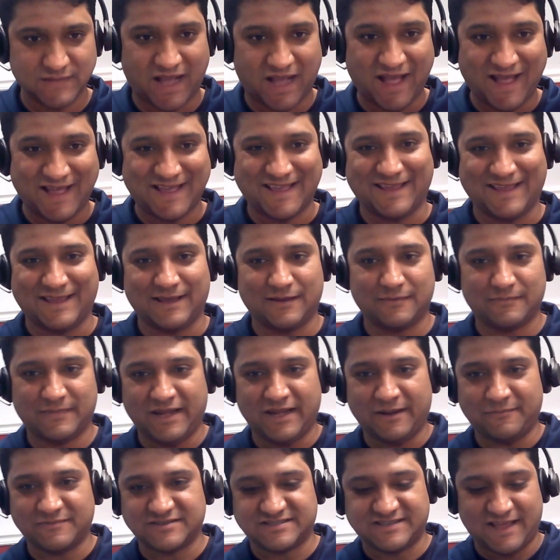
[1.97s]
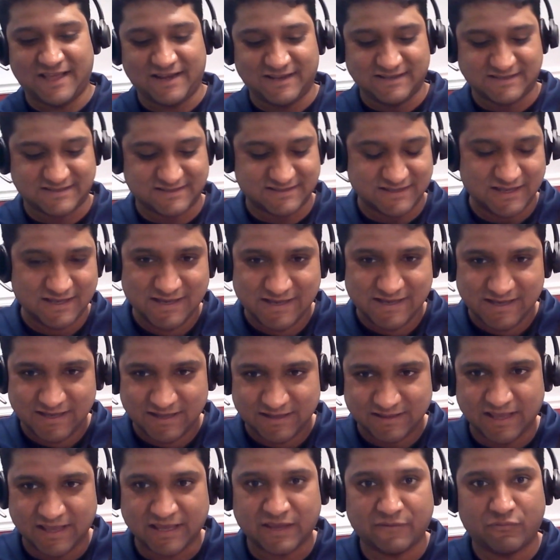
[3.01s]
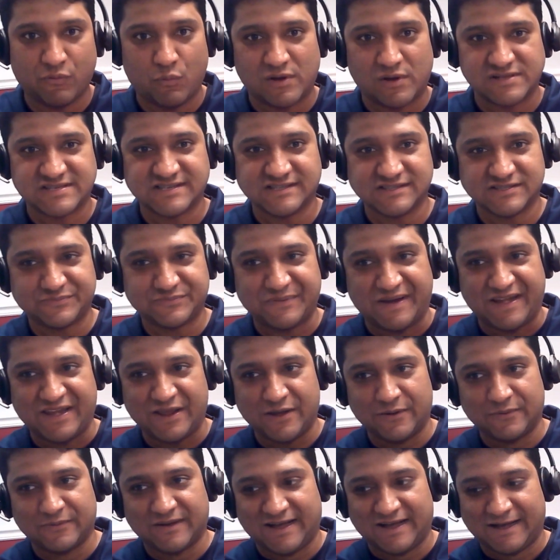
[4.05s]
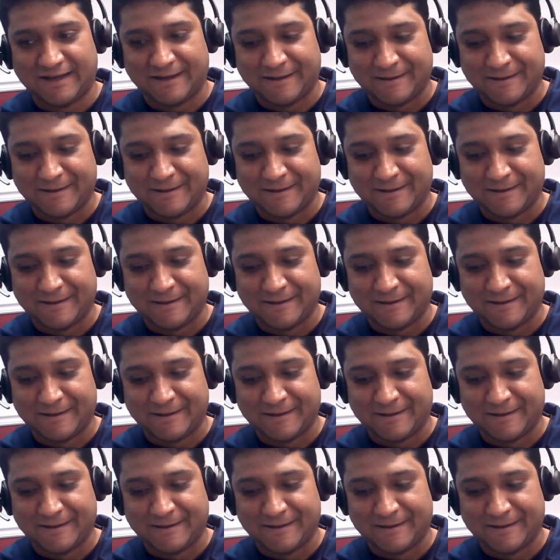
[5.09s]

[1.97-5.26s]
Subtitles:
Hi, my name is Dennis. Thank you for watching this video.